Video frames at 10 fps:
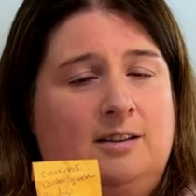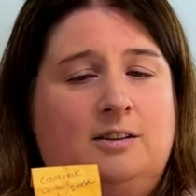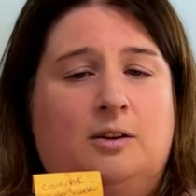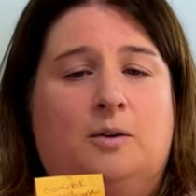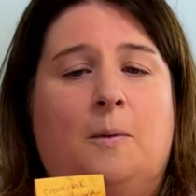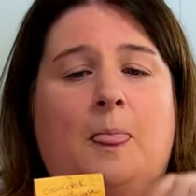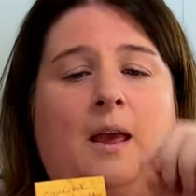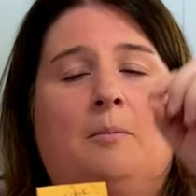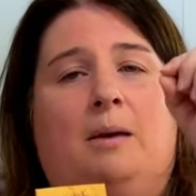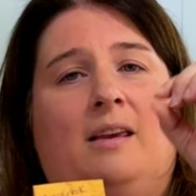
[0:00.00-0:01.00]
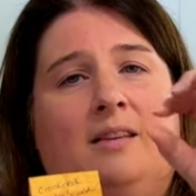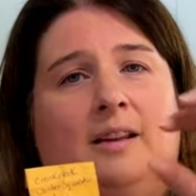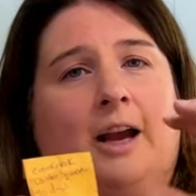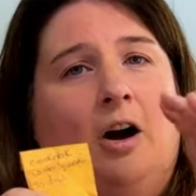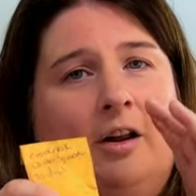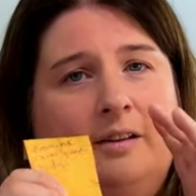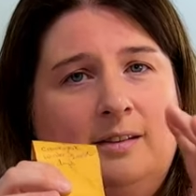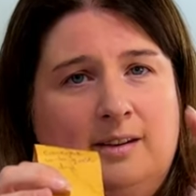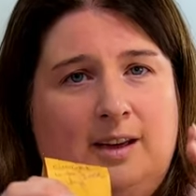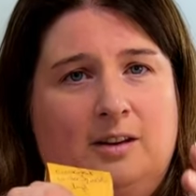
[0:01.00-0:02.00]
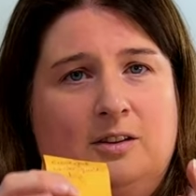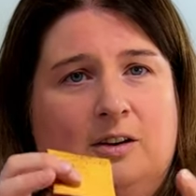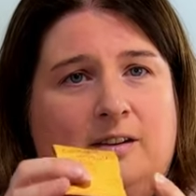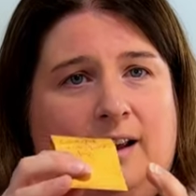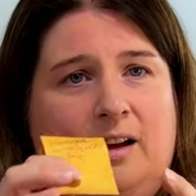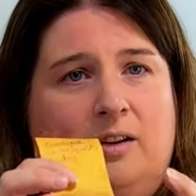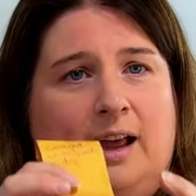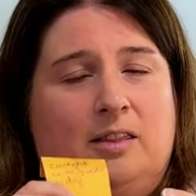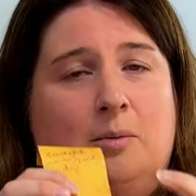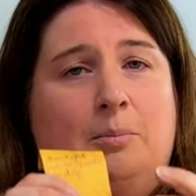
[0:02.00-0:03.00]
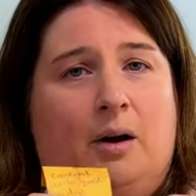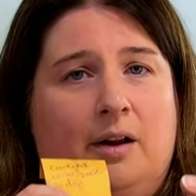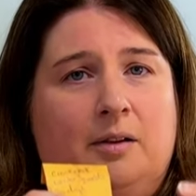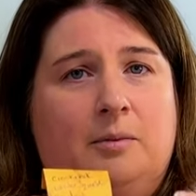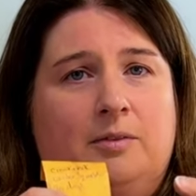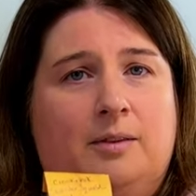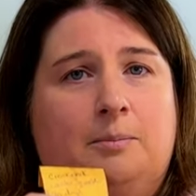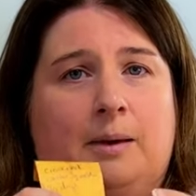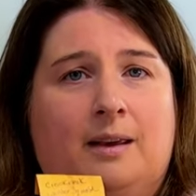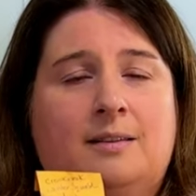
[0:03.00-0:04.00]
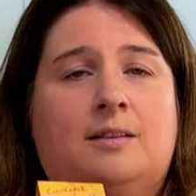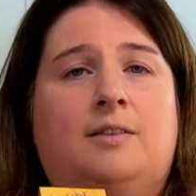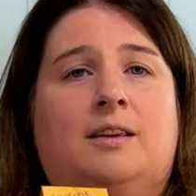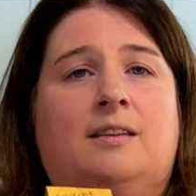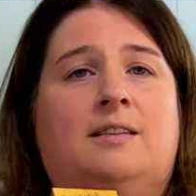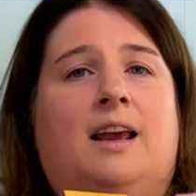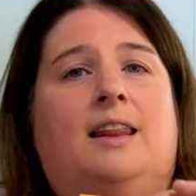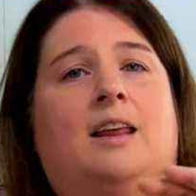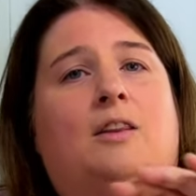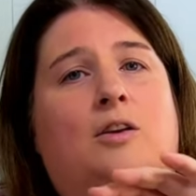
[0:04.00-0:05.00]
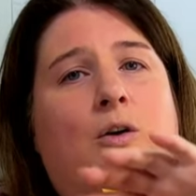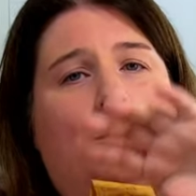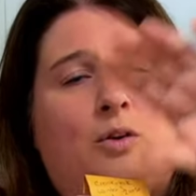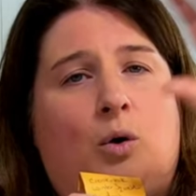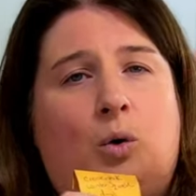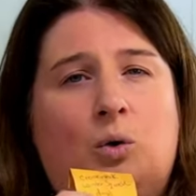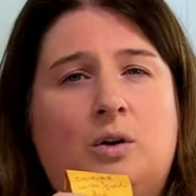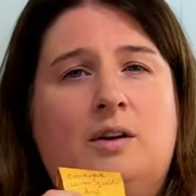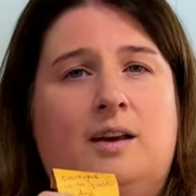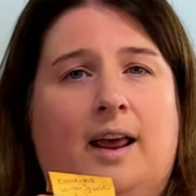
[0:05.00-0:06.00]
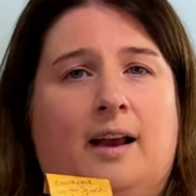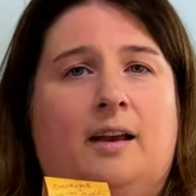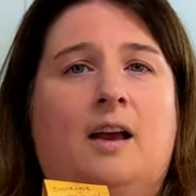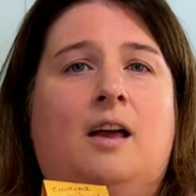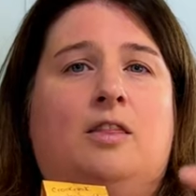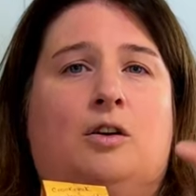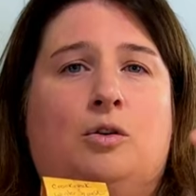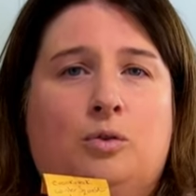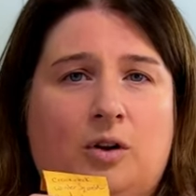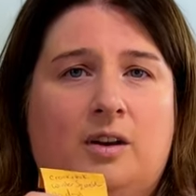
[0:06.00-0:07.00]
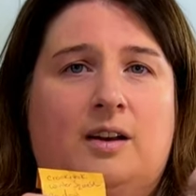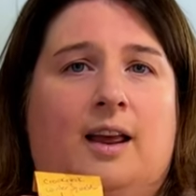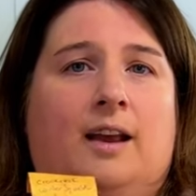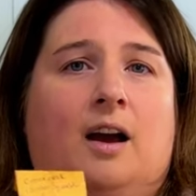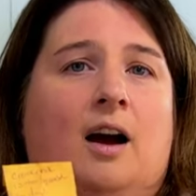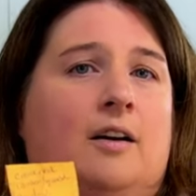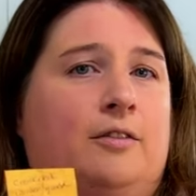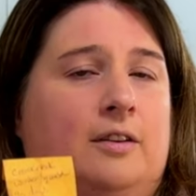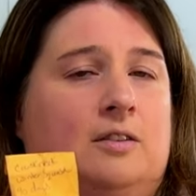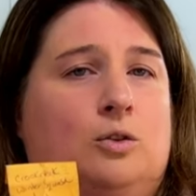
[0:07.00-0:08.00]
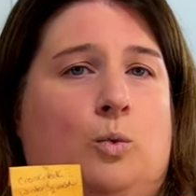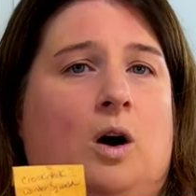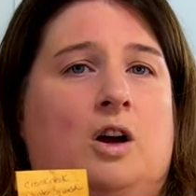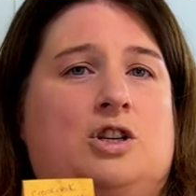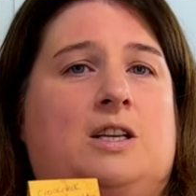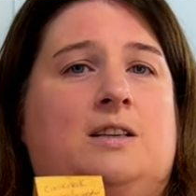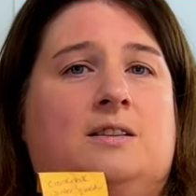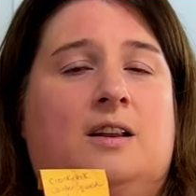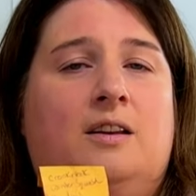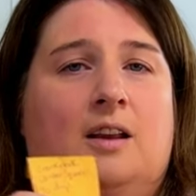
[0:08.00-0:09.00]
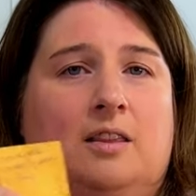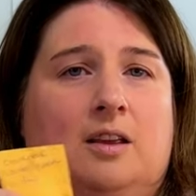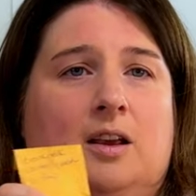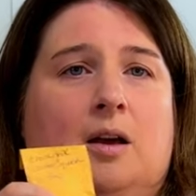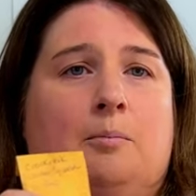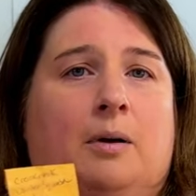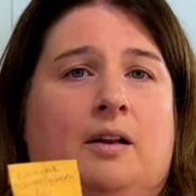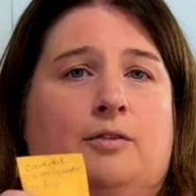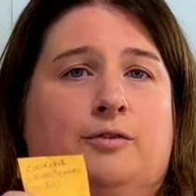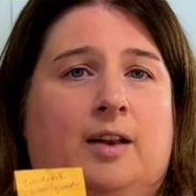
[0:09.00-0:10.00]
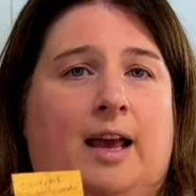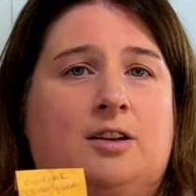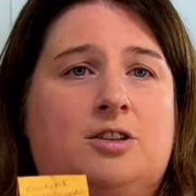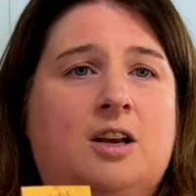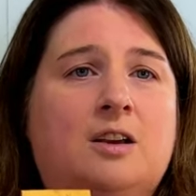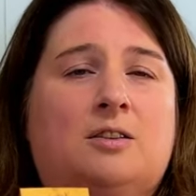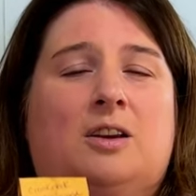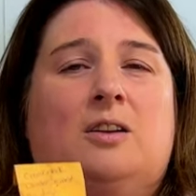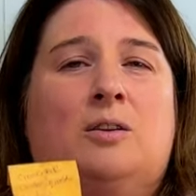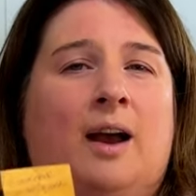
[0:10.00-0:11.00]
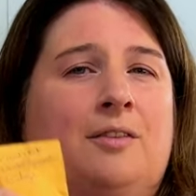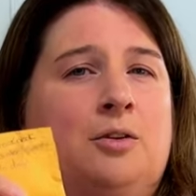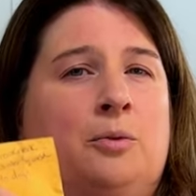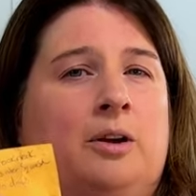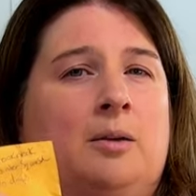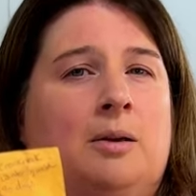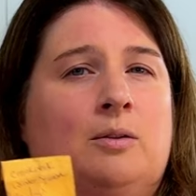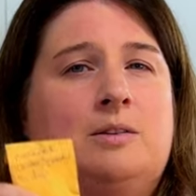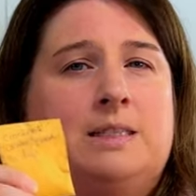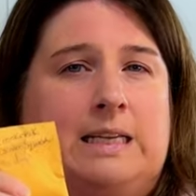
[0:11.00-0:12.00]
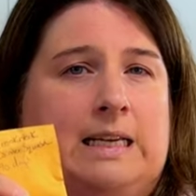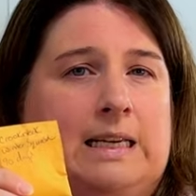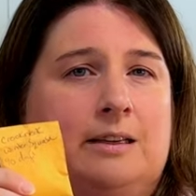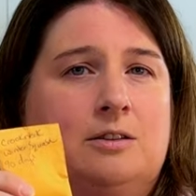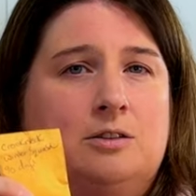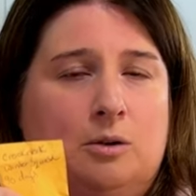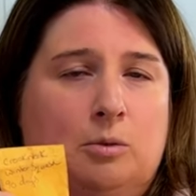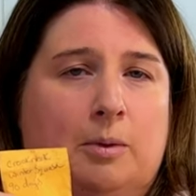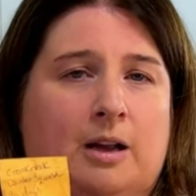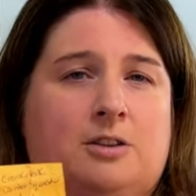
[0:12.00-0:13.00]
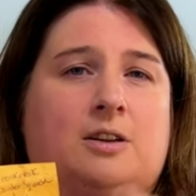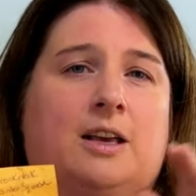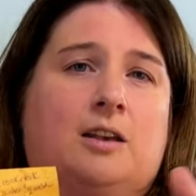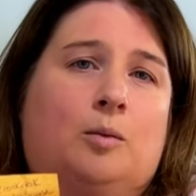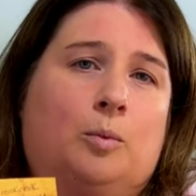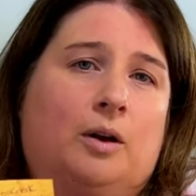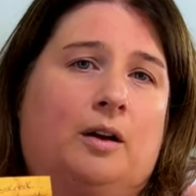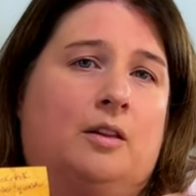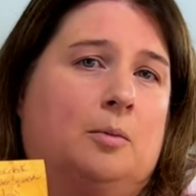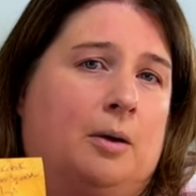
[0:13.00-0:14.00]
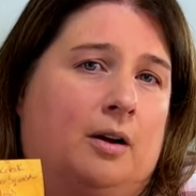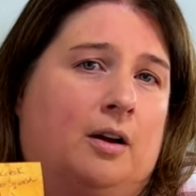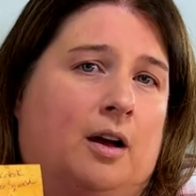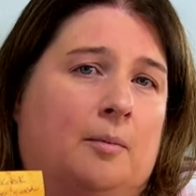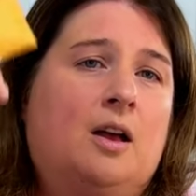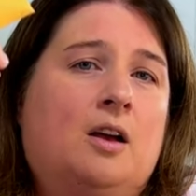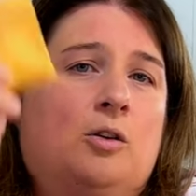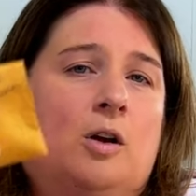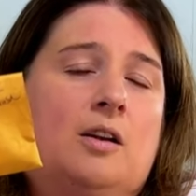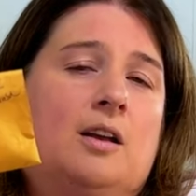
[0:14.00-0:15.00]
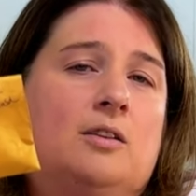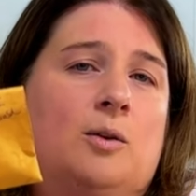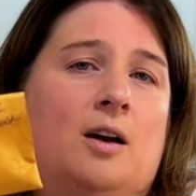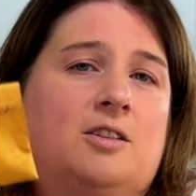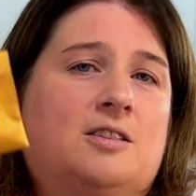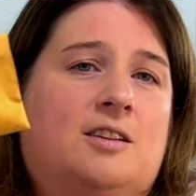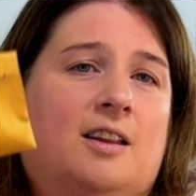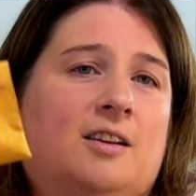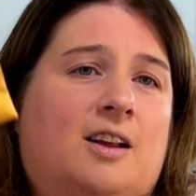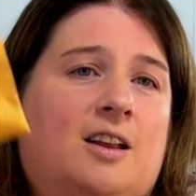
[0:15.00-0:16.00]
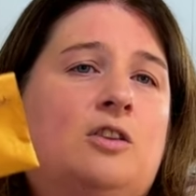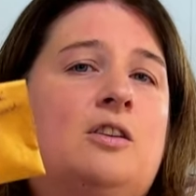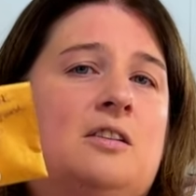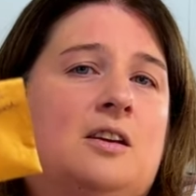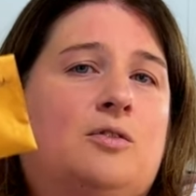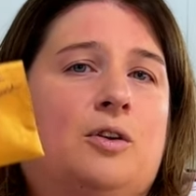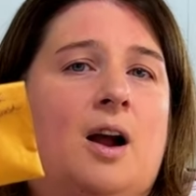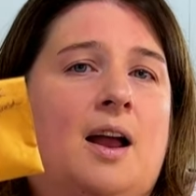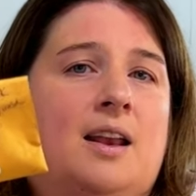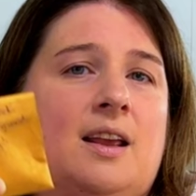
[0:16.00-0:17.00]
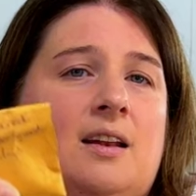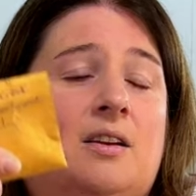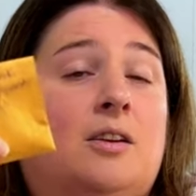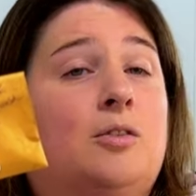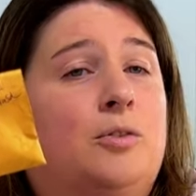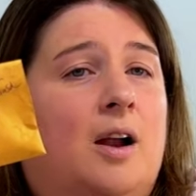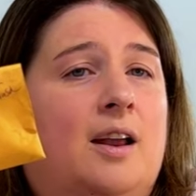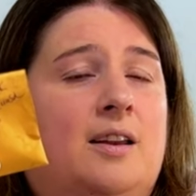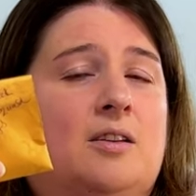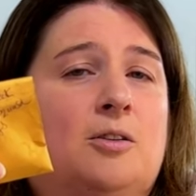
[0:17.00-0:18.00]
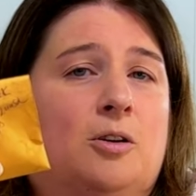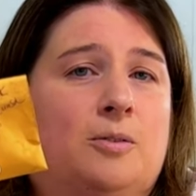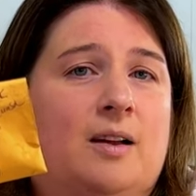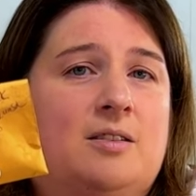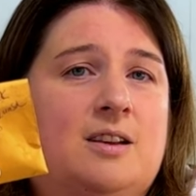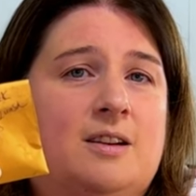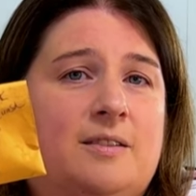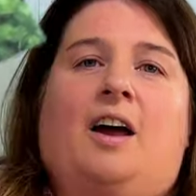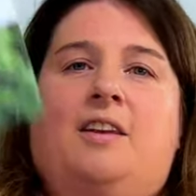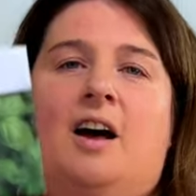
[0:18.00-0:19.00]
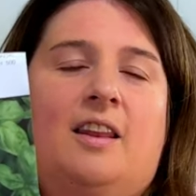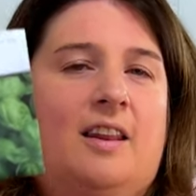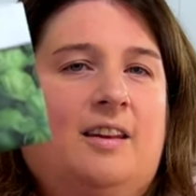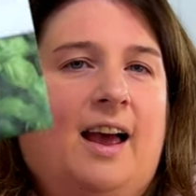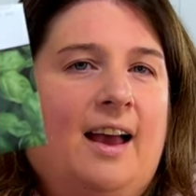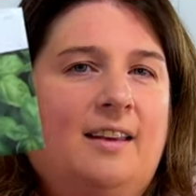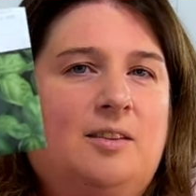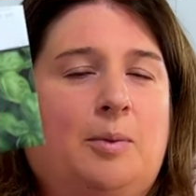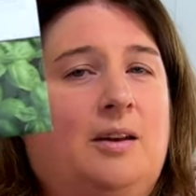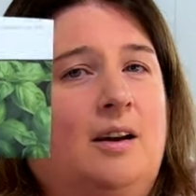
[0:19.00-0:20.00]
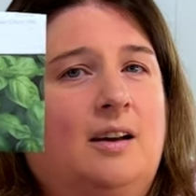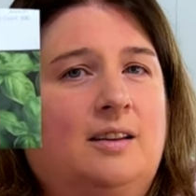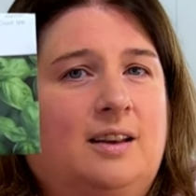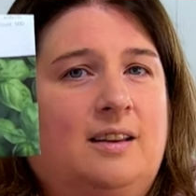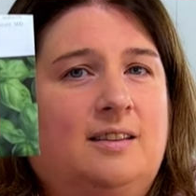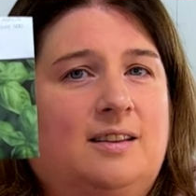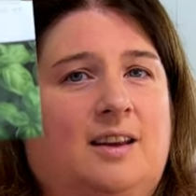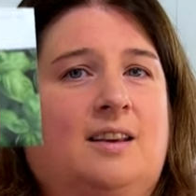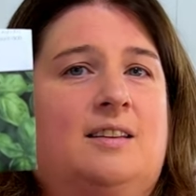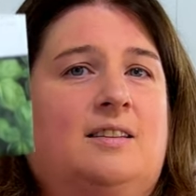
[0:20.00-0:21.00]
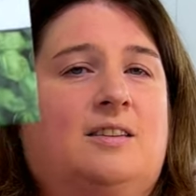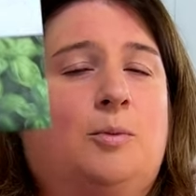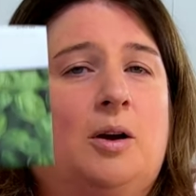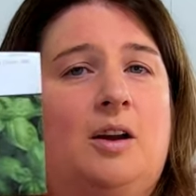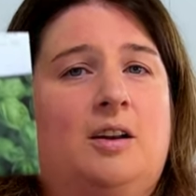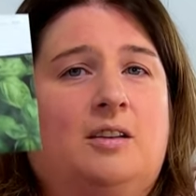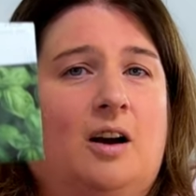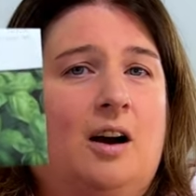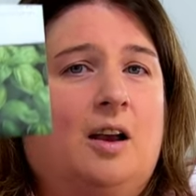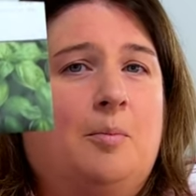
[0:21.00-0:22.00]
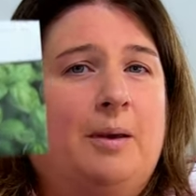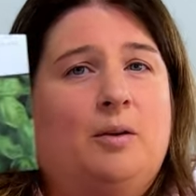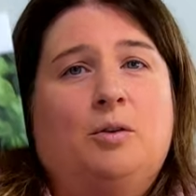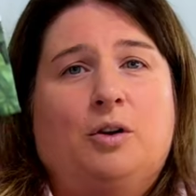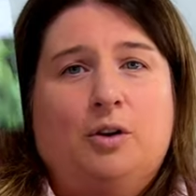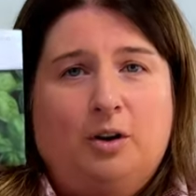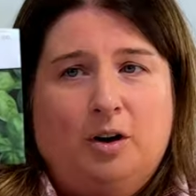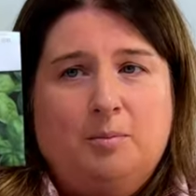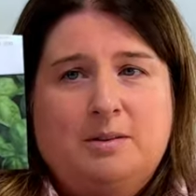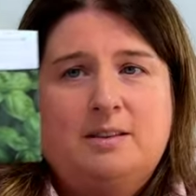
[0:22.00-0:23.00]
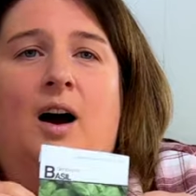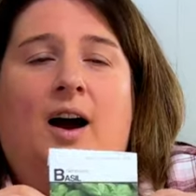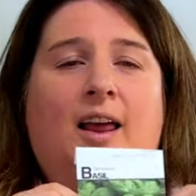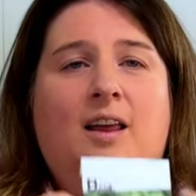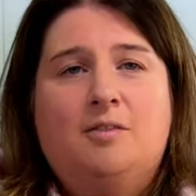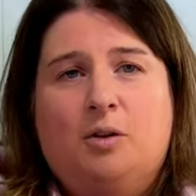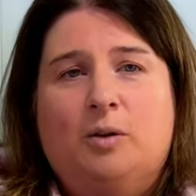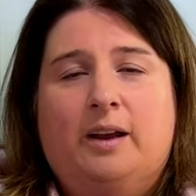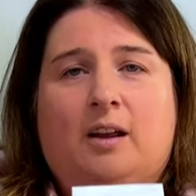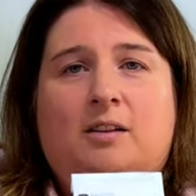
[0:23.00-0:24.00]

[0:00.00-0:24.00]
So basically all the seeds are down at the bottom of the base of this and then the whole neck the crook neck of the squash is nothing but flesh so you don't have to worry about seeding so much like you would on the buttercup crookneck squash is another interesting variety and a good variety to grow around here and not the last but not least is we're going to talk about herbs i love growing